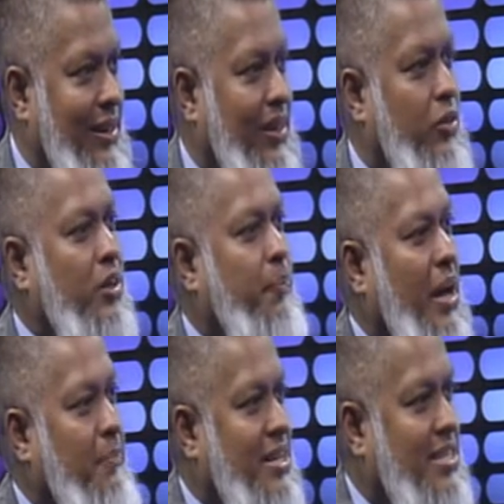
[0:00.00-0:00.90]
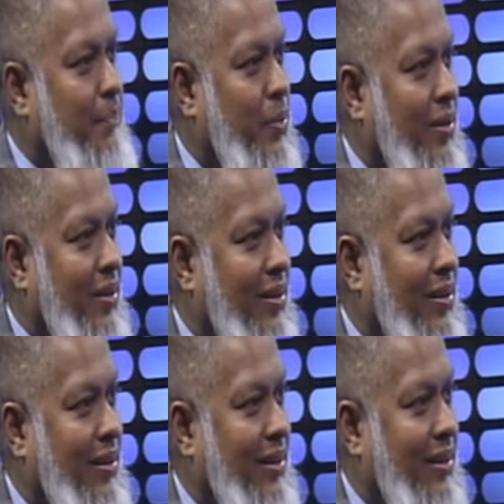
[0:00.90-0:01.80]
here the prime example
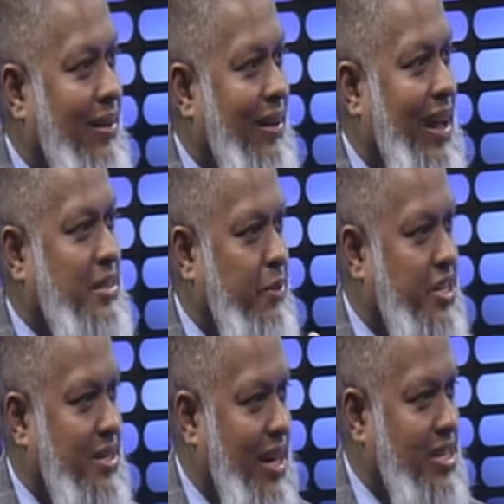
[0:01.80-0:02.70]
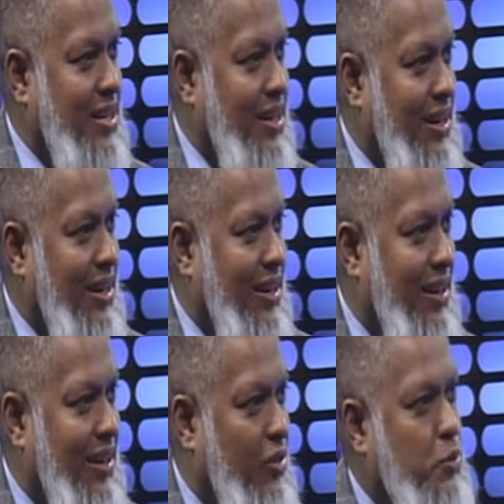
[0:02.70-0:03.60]
as a British national
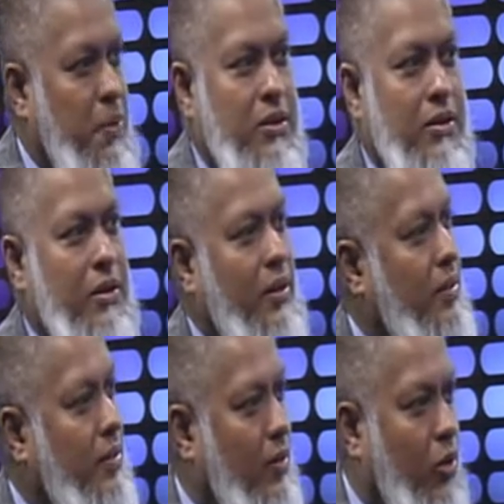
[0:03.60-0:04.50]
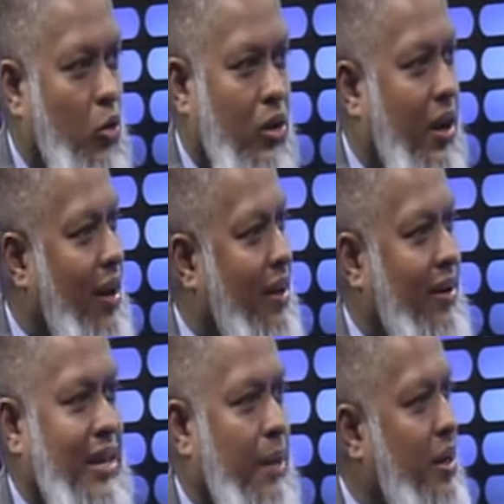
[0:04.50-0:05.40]
you spend your golden uh,
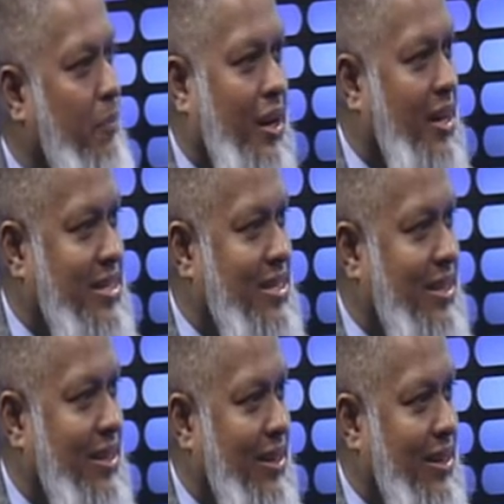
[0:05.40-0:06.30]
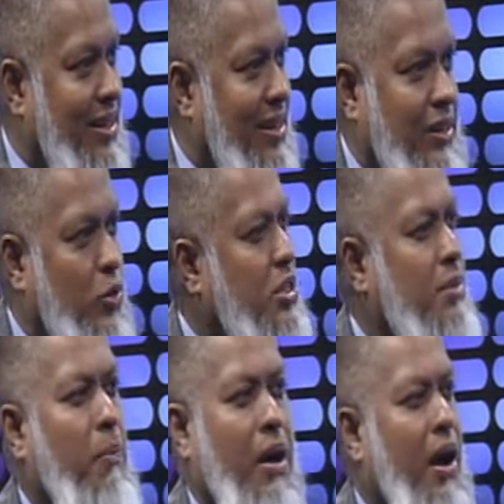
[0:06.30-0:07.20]
time in Middle East. You see
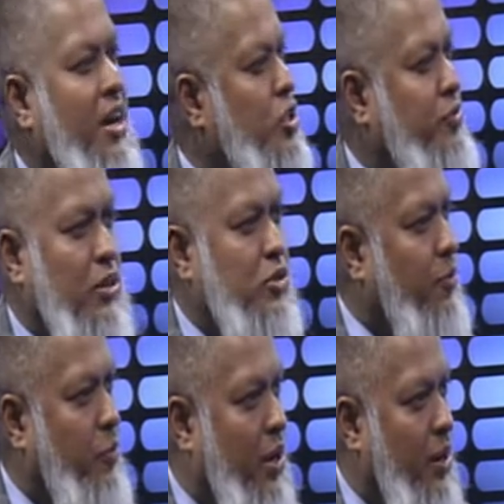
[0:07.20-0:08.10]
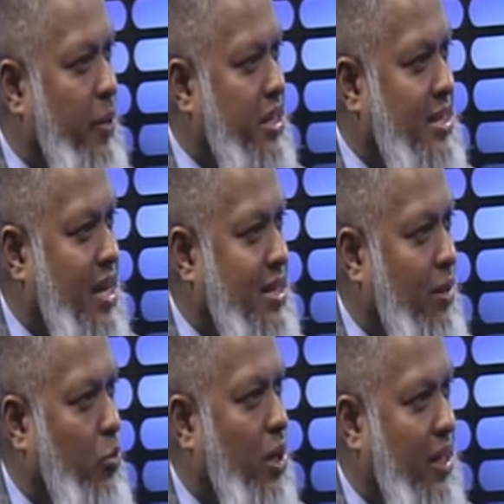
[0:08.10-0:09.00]
hundreds of thousands of uh, British nationals
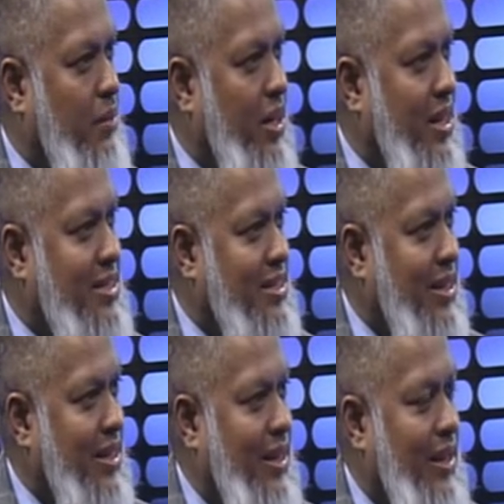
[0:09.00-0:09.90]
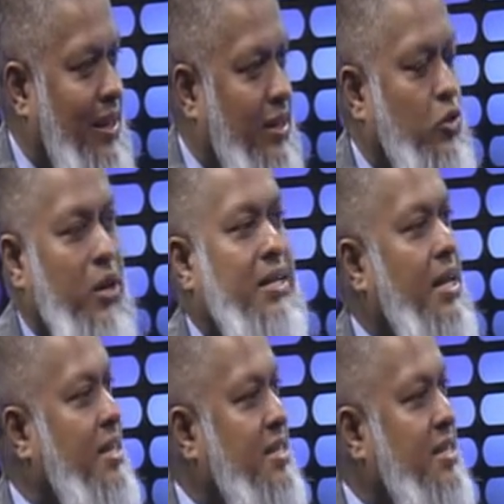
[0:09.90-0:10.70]
working in the Middle East. True. So it, it is